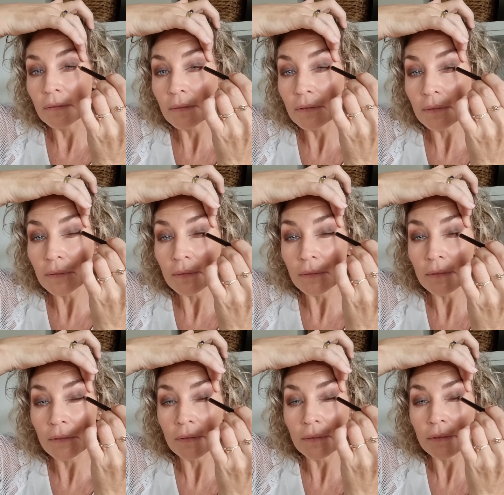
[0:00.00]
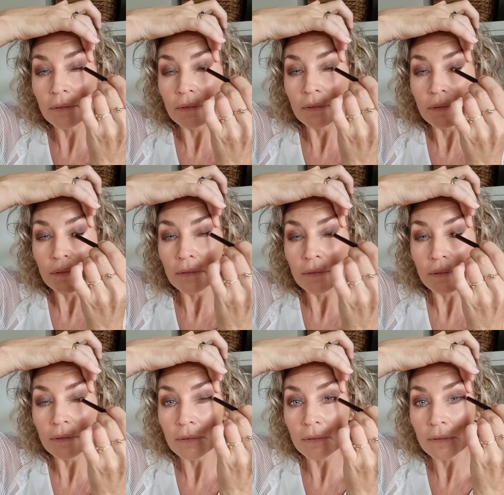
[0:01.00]

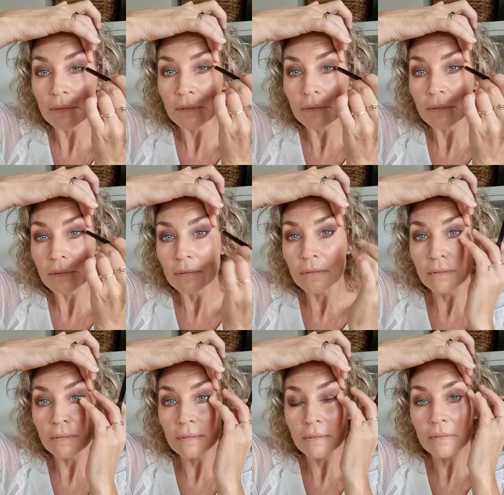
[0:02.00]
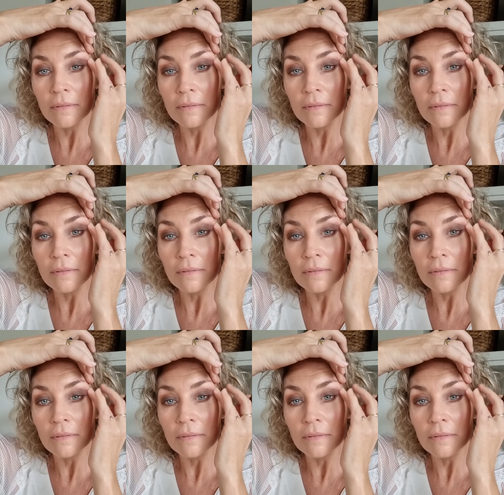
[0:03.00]
(silence)